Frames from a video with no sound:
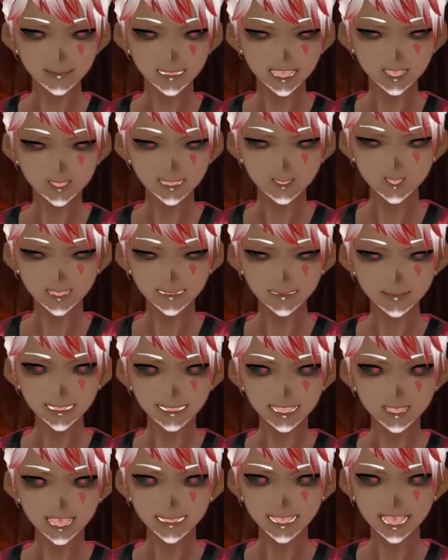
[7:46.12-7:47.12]
what was
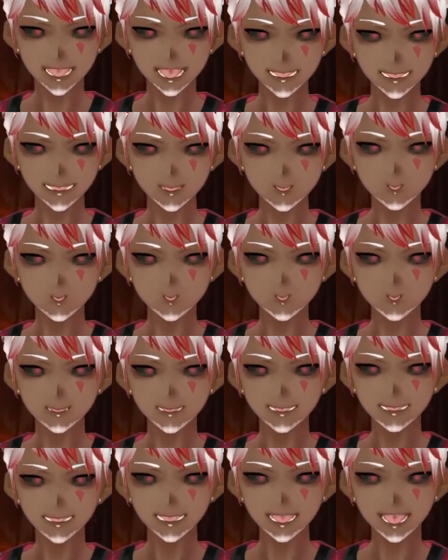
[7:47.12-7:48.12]
it was going to do
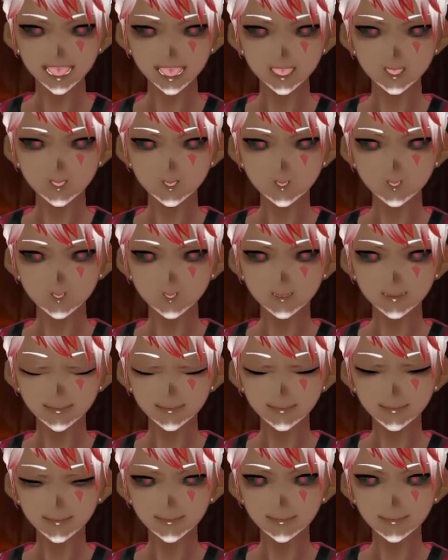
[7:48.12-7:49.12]
until I moved.
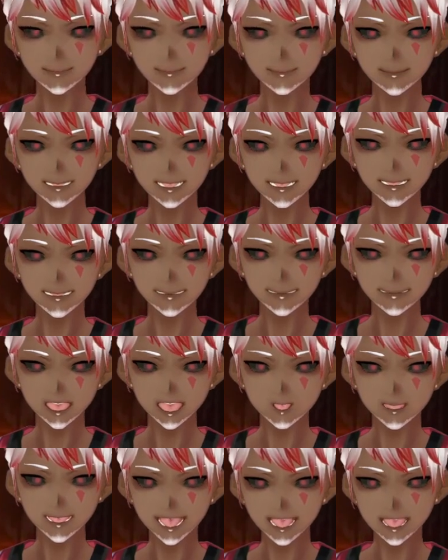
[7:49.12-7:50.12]
So
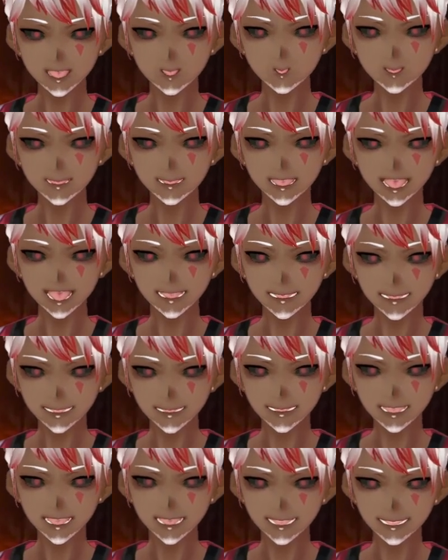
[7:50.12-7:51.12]
when I moved my
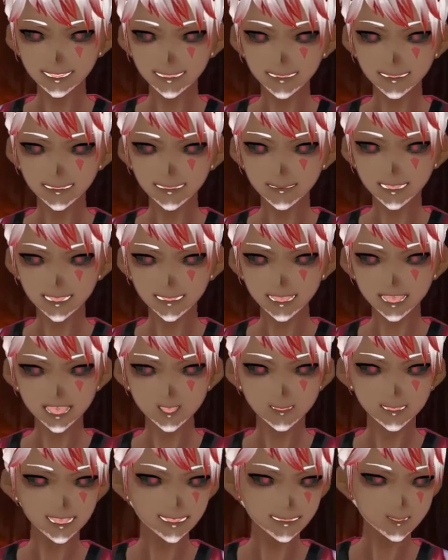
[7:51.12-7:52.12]
left hand, it
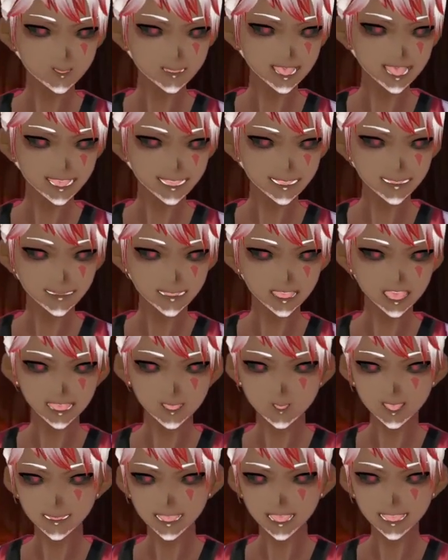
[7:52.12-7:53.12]
moved its right hand. So it
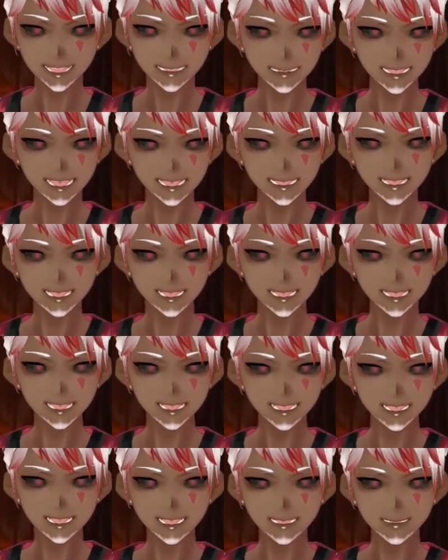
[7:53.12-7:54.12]
was
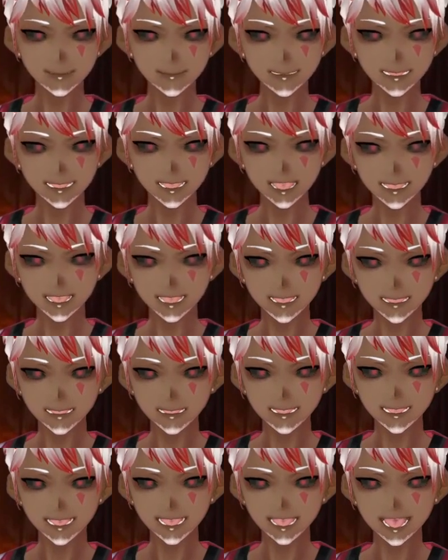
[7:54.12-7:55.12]
basically
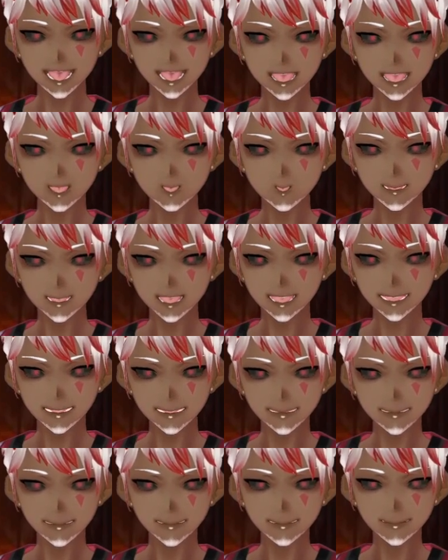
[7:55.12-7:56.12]
mirroring my
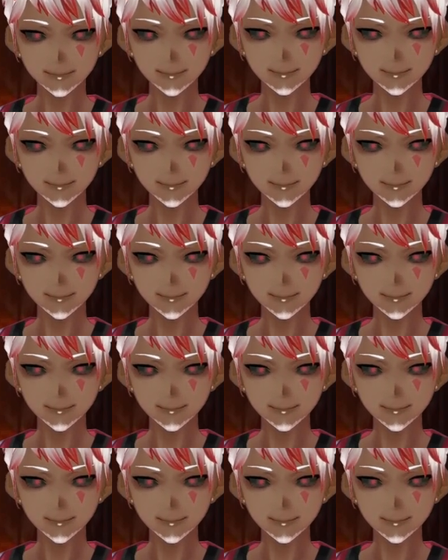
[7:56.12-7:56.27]
movements.